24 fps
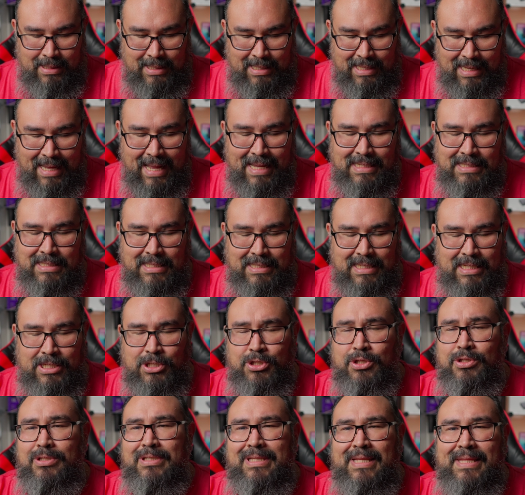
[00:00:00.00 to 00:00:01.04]
it has its
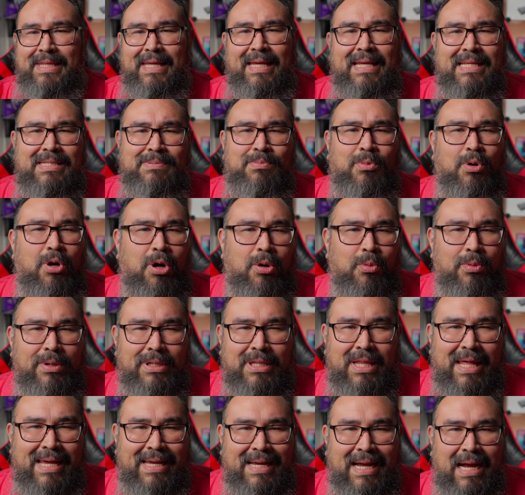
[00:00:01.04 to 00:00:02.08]
issues. I think it's more with
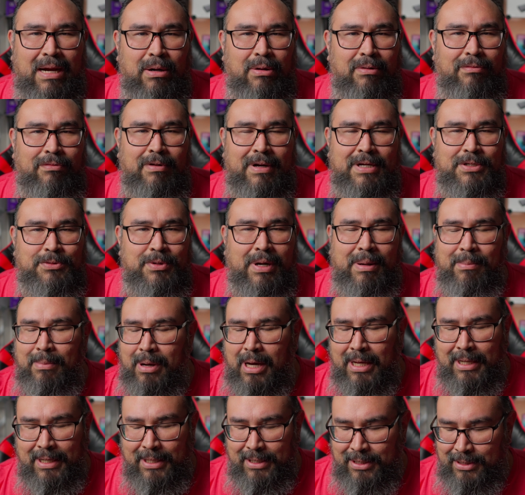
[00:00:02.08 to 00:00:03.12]
like high refresh rate
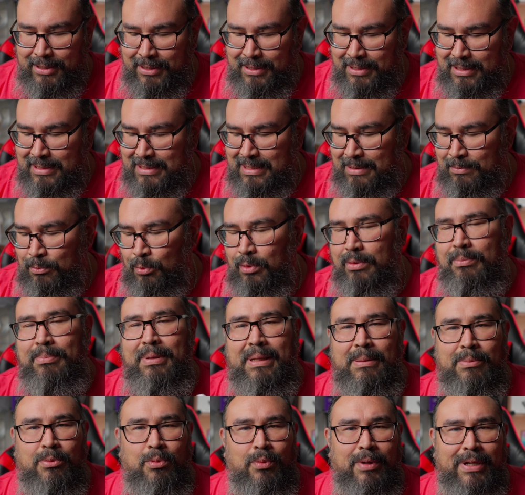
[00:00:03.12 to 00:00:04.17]
monitors and when
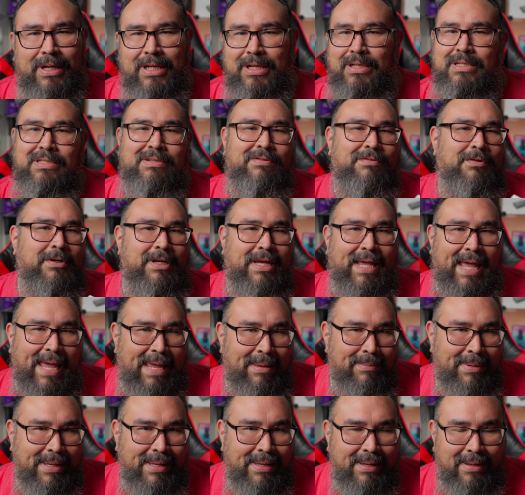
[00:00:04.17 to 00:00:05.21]
people want to use it for
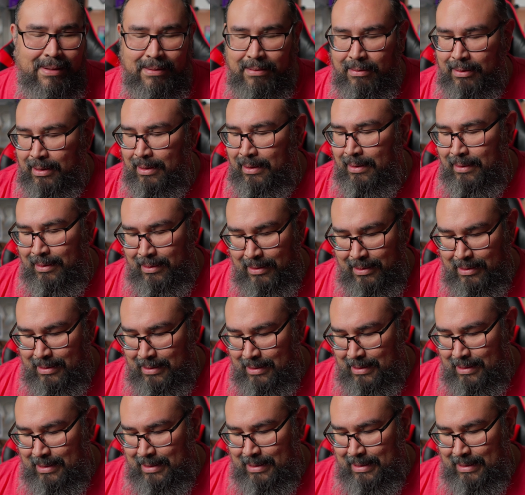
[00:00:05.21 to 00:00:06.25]
gaming.
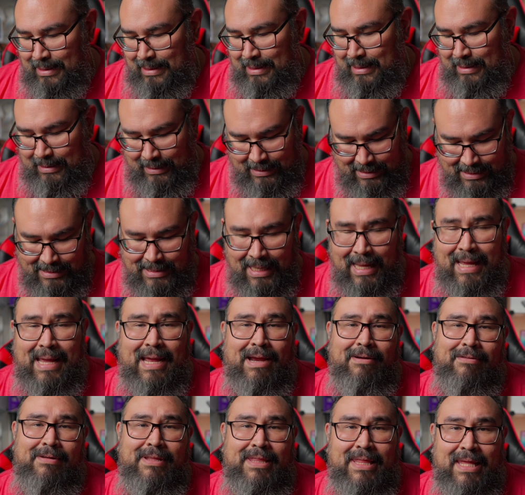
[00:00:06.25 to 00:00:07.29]
Because not
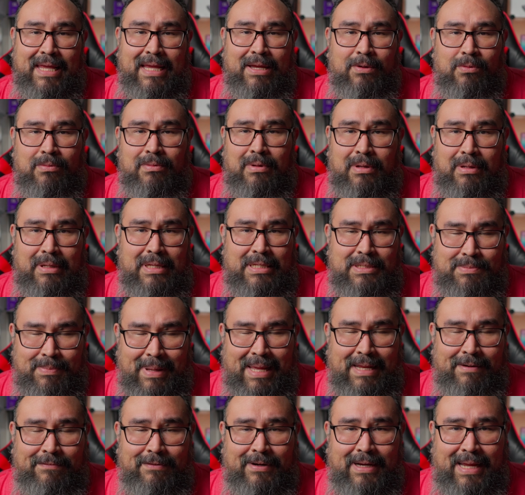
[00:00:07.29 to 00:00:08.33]
everything is
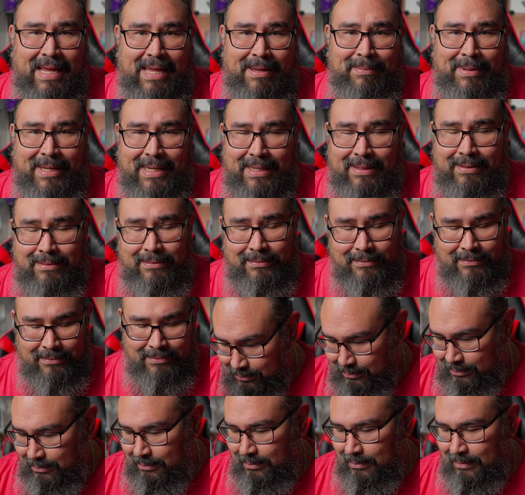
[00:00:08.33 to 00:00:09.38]
made for gaming.
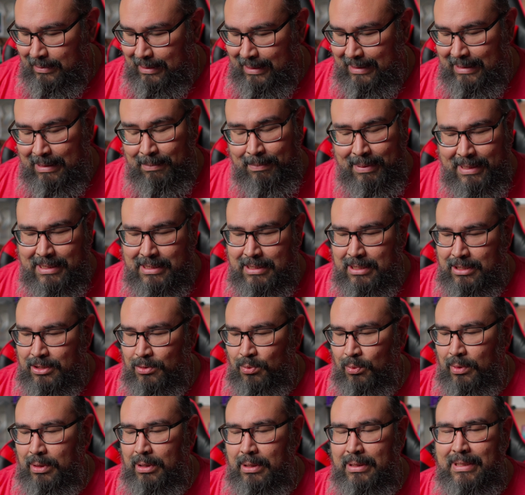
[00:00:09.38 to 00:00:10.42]
In the business
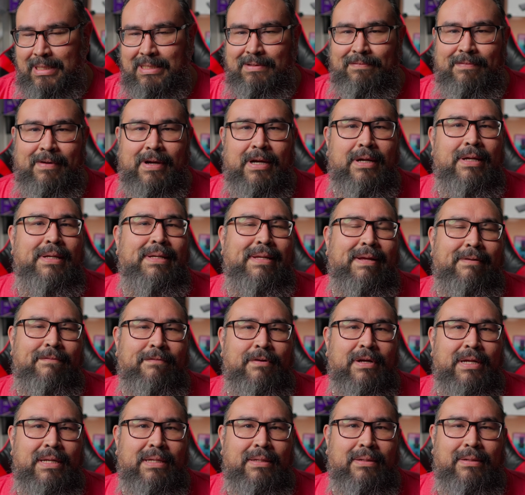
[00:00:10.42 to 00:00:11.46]
world, it's very
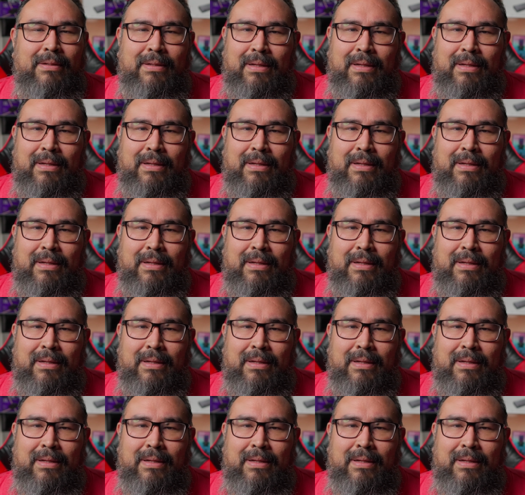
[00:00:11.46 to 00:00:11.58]
different